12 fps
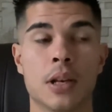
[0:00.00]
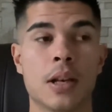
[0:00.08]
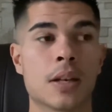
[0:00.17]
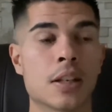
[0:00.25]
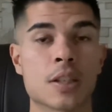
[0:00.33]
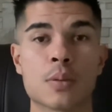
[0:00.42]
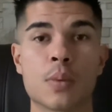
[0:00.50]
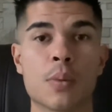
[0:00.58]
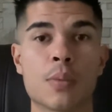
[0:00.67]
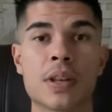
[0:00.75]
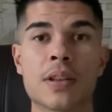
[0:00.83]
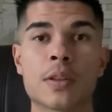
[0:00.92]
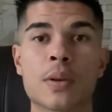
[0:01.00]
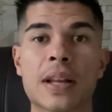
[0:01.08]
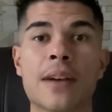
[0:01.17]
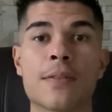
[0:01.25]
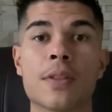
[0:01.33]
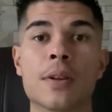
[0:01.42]
This is when we
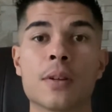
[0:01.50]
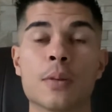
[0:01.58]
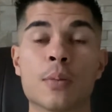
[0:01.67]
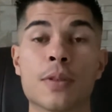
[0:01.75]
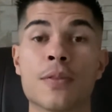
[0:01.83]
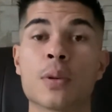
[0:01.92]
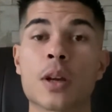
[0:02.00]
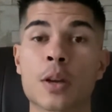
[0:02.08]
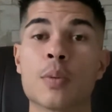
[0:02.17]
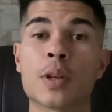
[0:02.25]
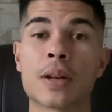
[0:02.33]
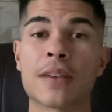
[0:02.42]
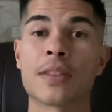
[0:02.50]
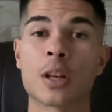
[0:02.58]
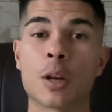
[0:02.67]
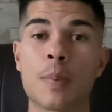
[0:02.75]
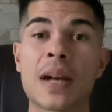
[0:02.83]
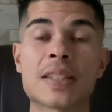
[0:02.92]
feel like we don't have the
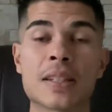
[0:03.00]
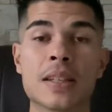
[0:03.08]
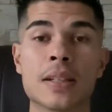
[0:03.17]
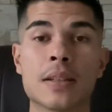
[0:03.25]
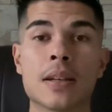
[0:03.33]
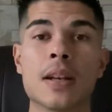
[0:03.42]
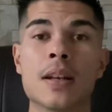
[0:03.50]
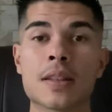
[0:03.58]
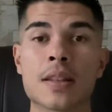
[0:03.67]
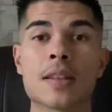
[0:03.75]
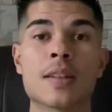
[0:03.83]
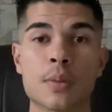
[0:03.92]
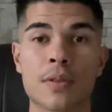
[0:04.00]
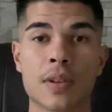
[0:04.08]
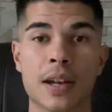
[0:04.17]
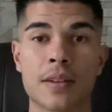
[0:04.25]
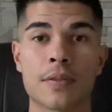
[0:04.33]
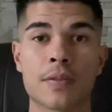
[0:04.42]
capacity to deal with life.